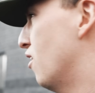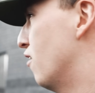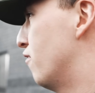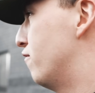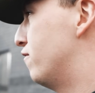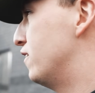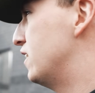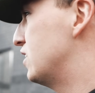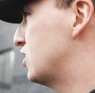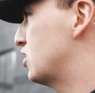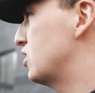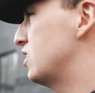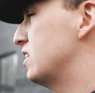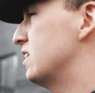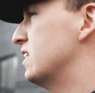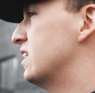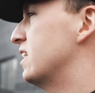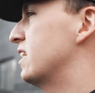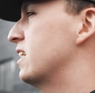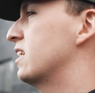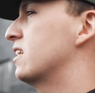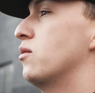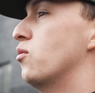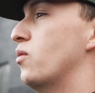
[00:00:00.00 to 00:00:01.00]

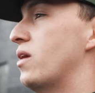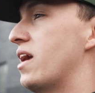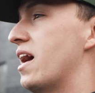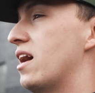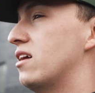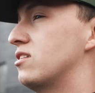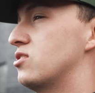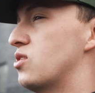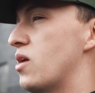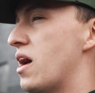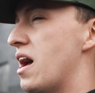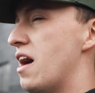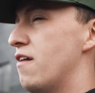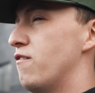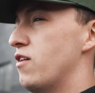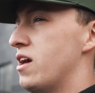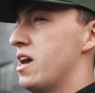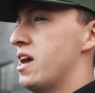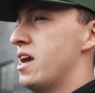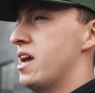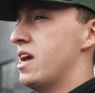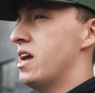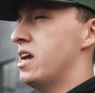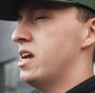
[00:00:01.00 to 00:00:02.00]
efficiently. We also have
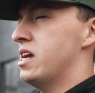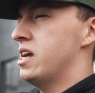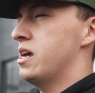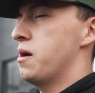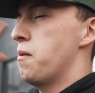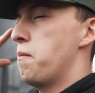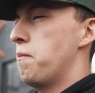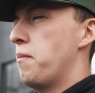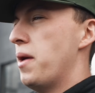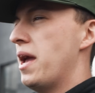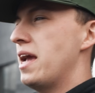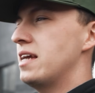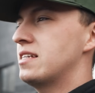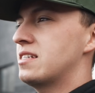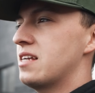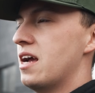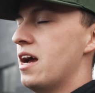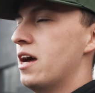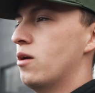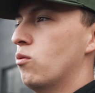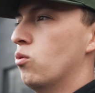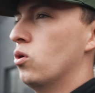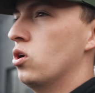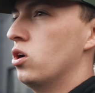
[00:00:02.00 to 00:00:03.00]
a Pace
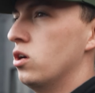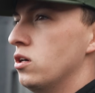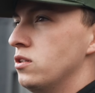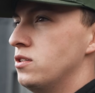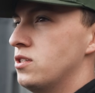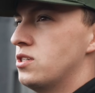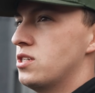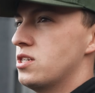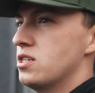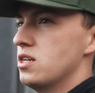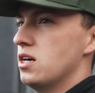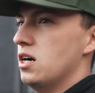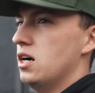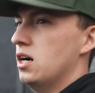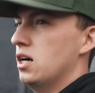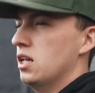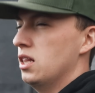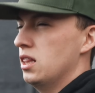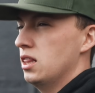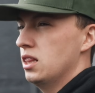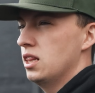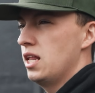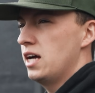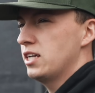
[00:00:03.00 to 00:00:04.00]
Edwards
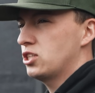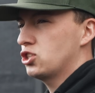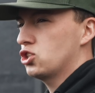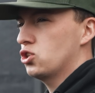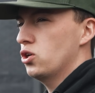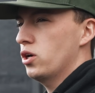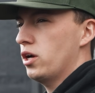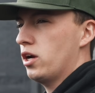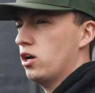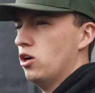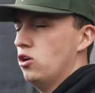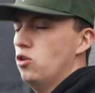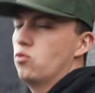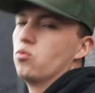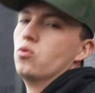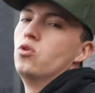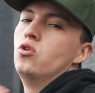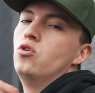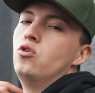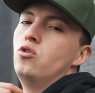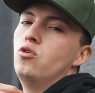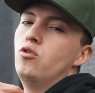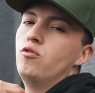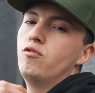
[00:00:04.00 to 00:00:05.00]
electric
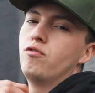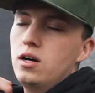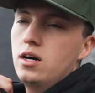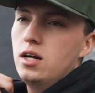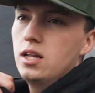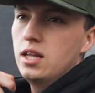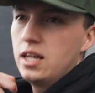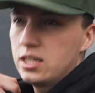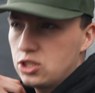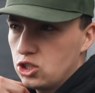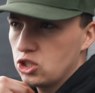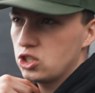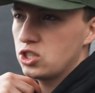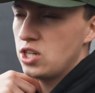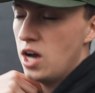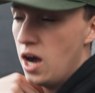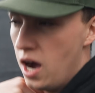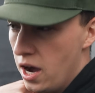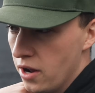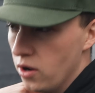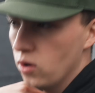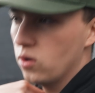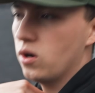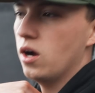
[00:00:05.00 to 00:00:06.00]
groove, electric
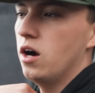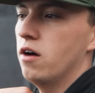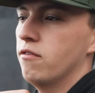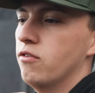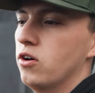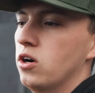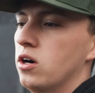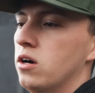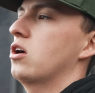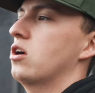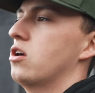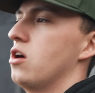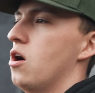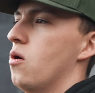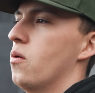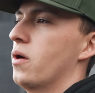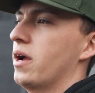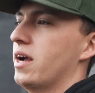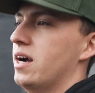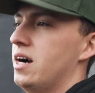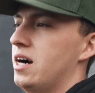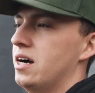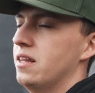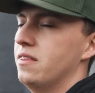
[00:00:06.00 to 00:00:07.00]
tonneau cover
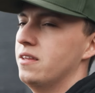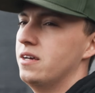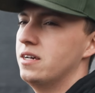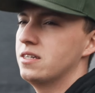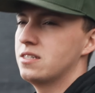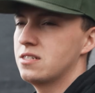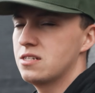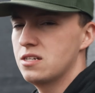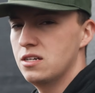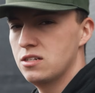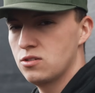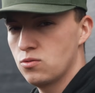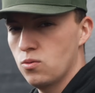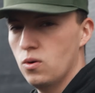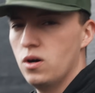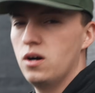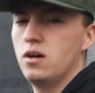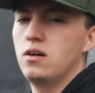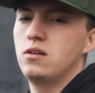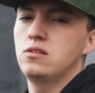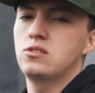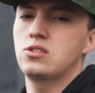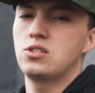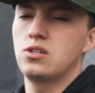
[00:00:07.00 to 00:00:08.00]
going on this as
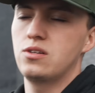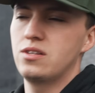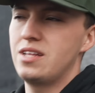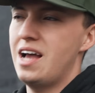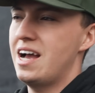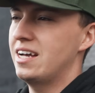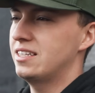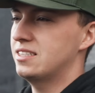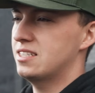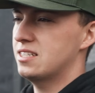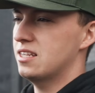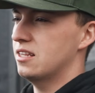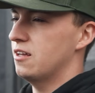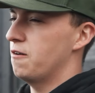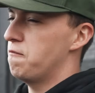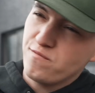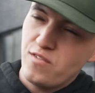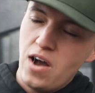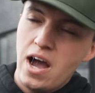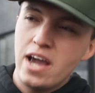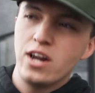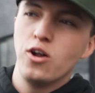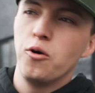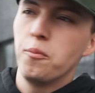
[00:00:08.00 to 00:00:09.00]
well. So that's the
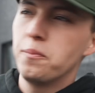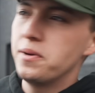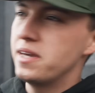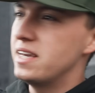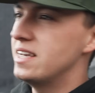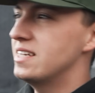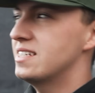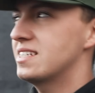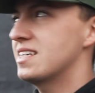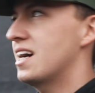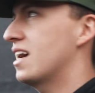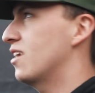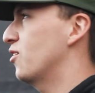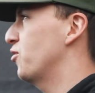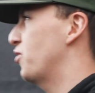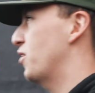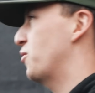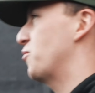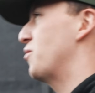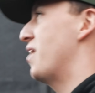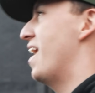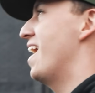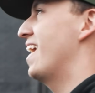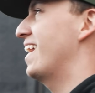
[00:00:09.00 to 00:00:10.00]
final piece. I don't think
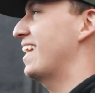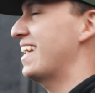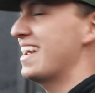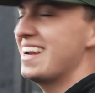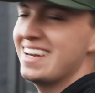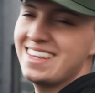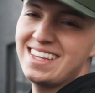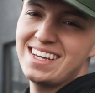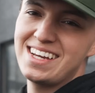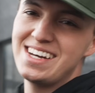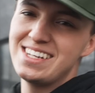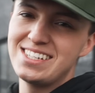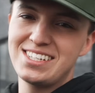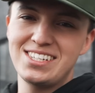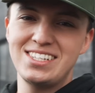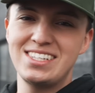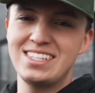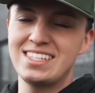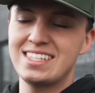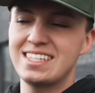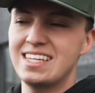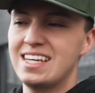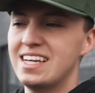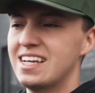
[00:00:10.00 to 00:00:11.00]
we're adding anything else to
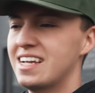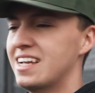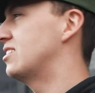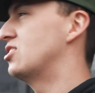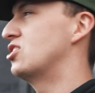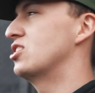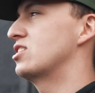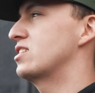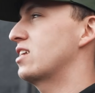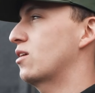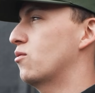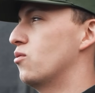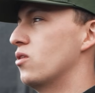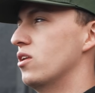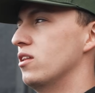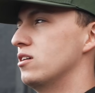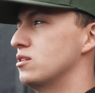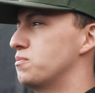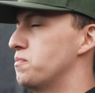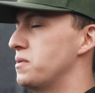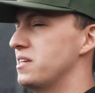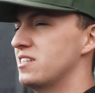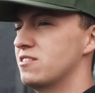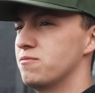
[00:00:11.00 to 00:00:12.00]
this thing. It's just like one of
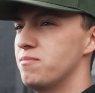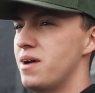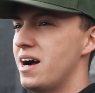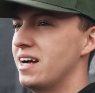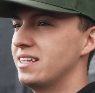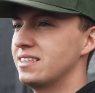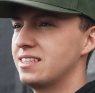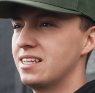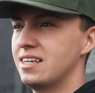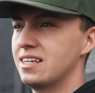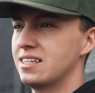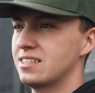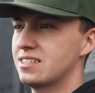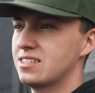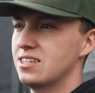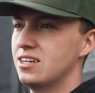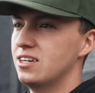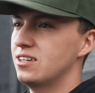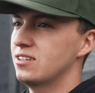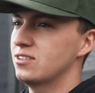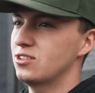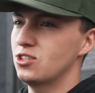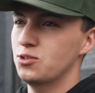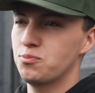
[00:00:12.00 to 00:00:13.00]
those peace of mind things.
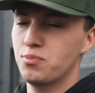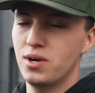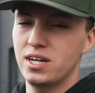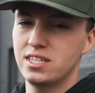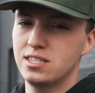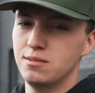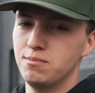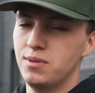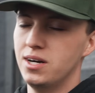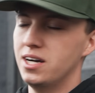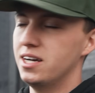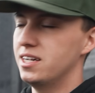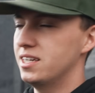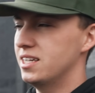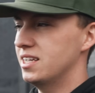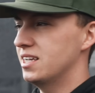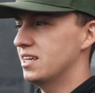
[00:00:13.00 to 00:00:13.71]
So press a button, it